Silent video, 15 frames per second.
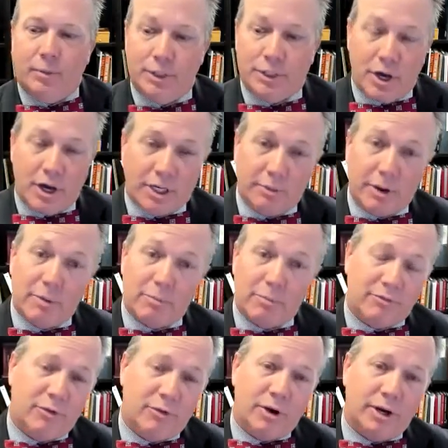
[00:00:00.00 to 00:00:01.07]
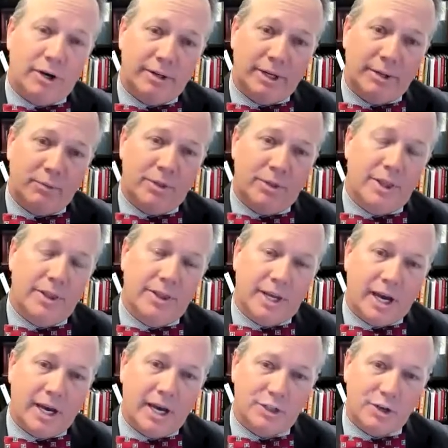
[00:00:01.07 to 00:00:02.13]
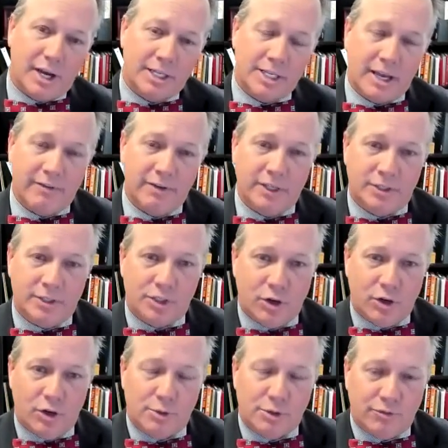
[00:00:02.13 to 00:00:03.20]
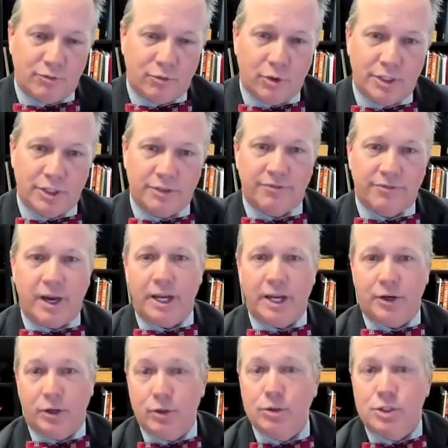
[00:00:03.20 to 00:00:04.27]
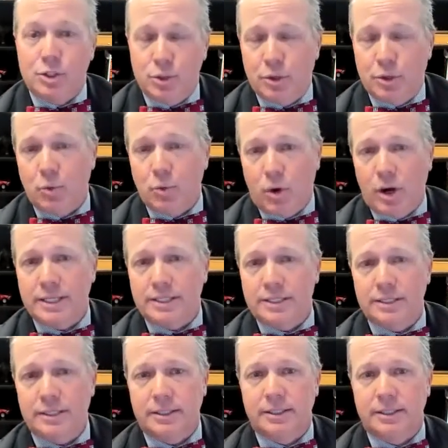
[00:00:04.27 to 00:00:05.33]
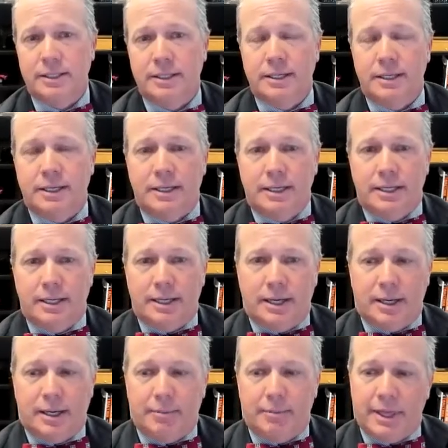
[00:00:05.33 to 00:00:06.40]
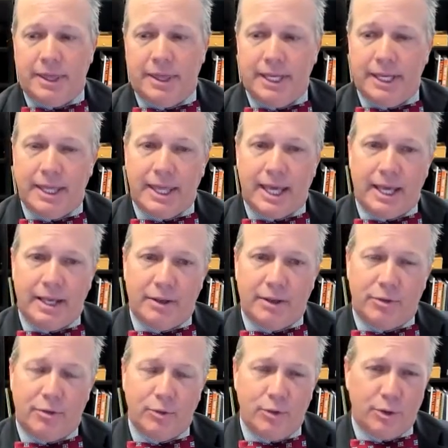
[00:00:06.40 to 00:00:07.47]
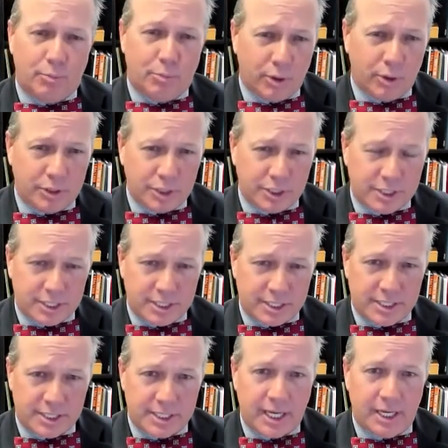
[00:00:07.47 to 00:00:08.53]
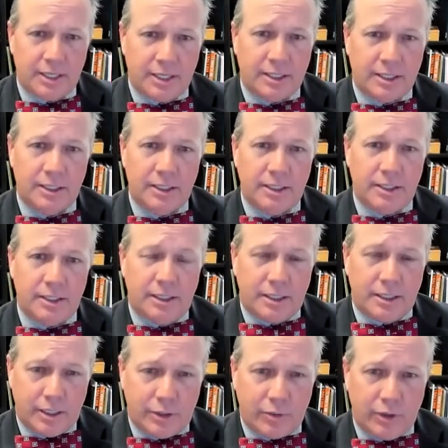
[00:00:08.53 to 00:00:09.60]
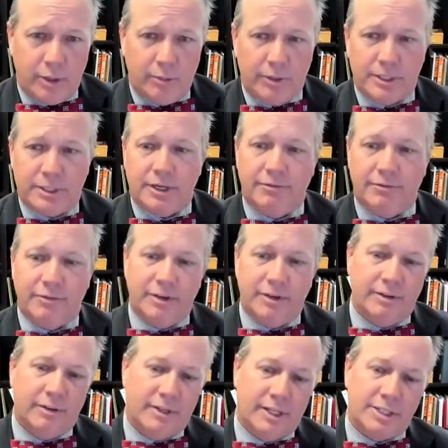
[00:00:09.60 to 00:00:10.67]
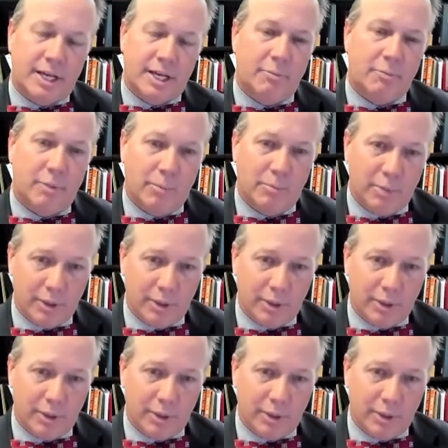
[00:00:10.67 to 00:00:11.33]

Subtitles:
We talked about it before, within the contracts, having scopes of work defined, who's doing what. I think that through the purchase and sale agreement of, let's say I'm